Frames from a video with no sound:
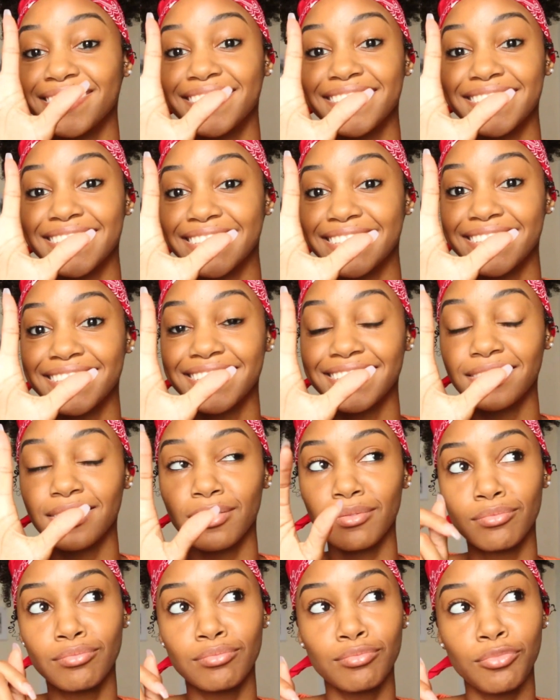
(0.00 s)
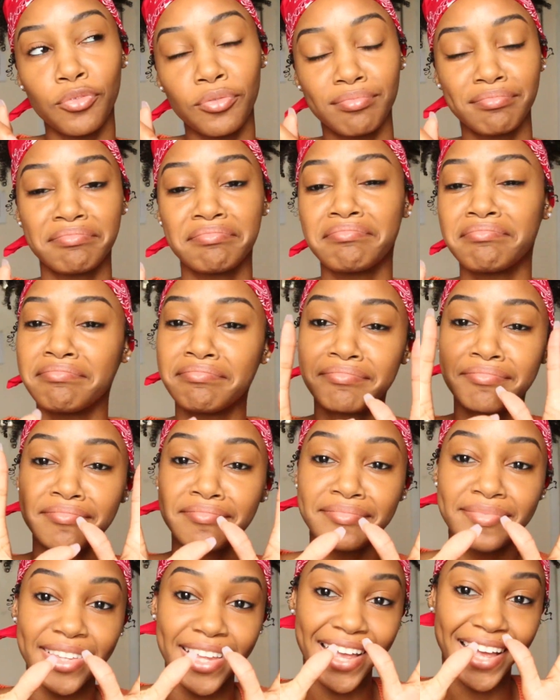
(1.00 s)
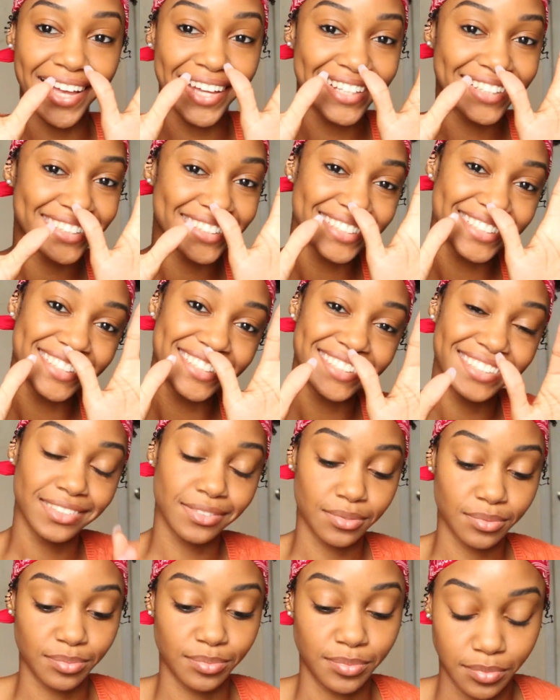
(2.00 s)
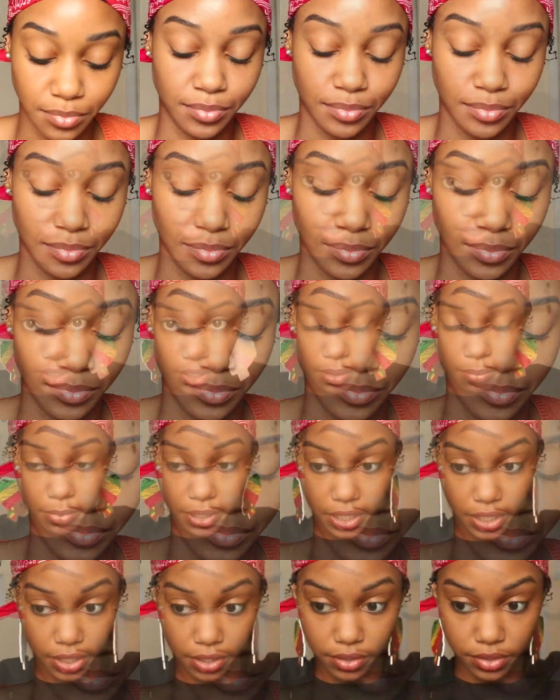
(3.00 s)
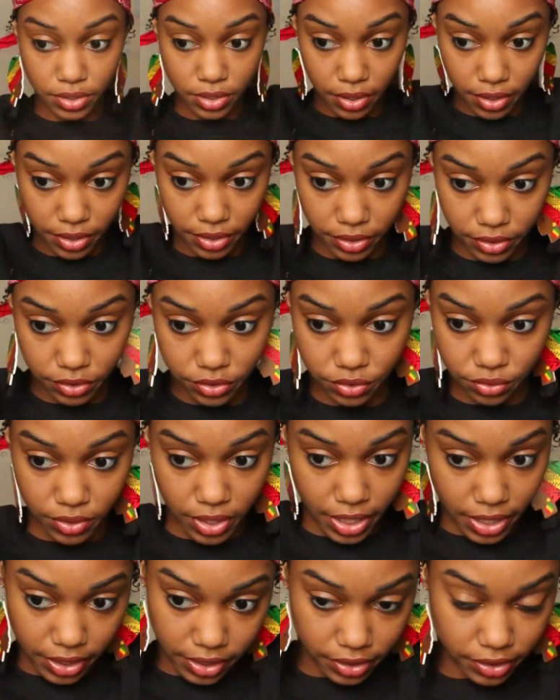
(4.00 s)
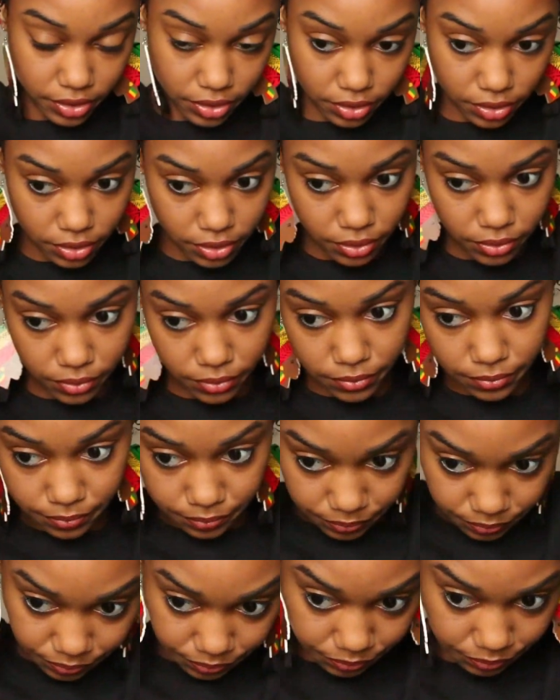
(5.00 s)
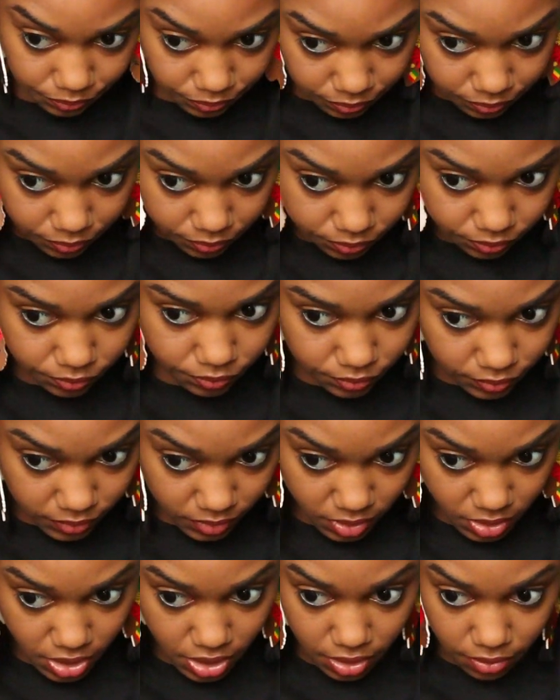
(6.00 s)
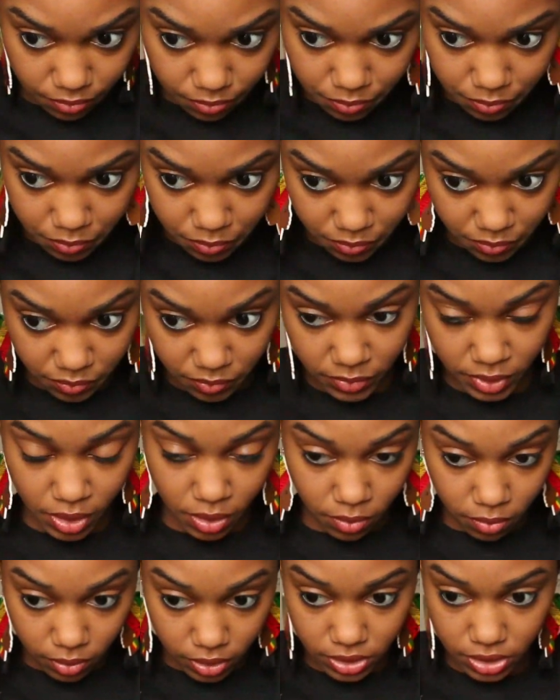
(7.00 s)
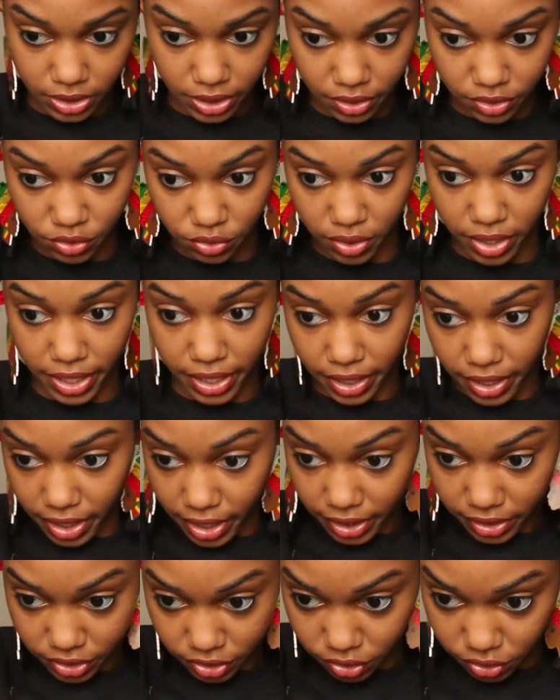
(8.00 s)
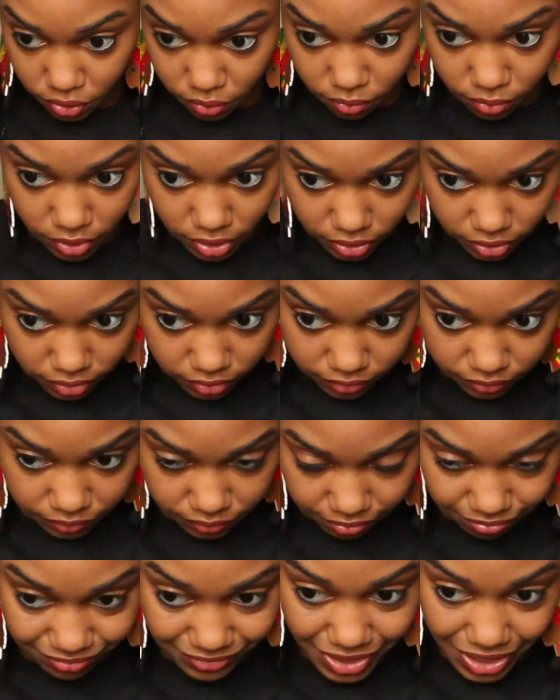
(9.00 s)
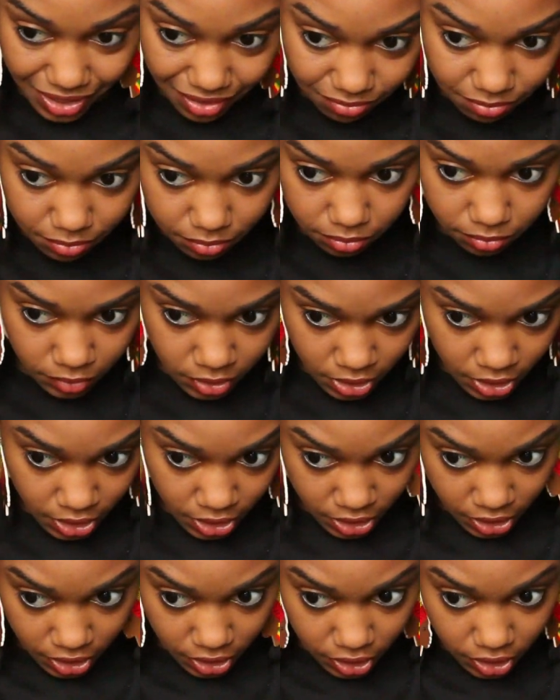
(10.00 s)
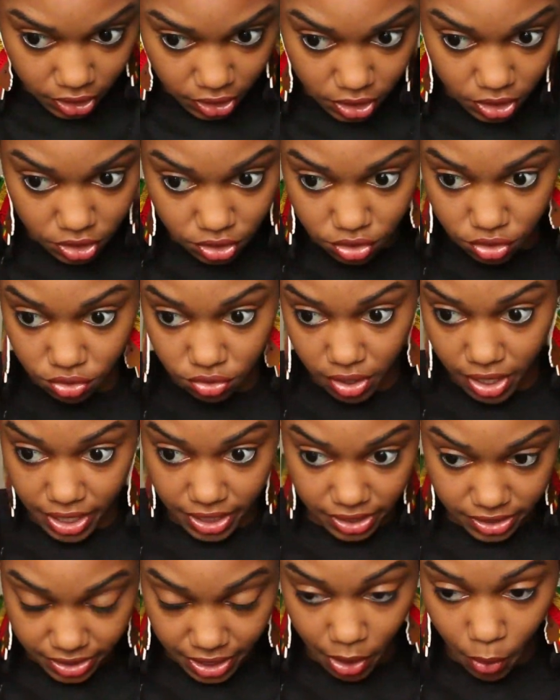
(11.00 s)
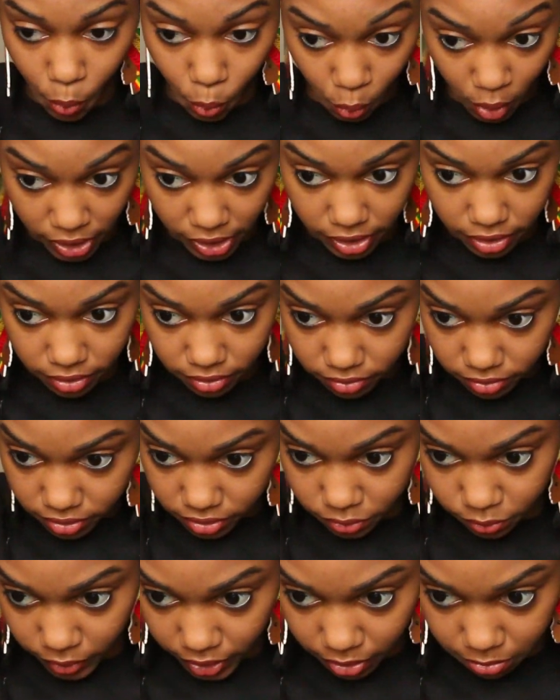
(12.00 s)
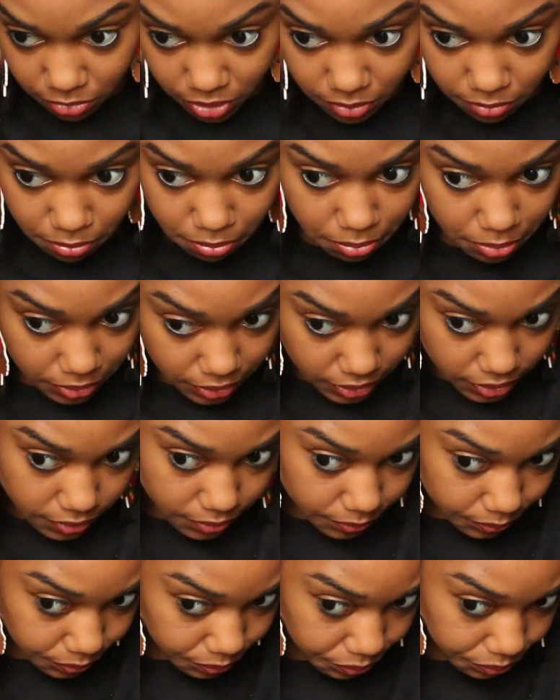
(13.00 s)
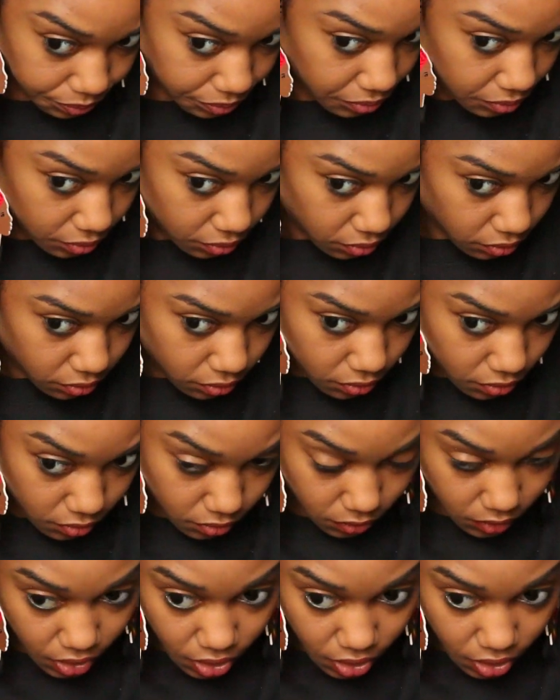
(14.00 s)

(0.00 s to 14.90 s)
I would have put it longer. But if you have like a black bandana or a silk scarf, I would use that instead, because the red just left a residue on my head and I don't like it at all. And then here I'm just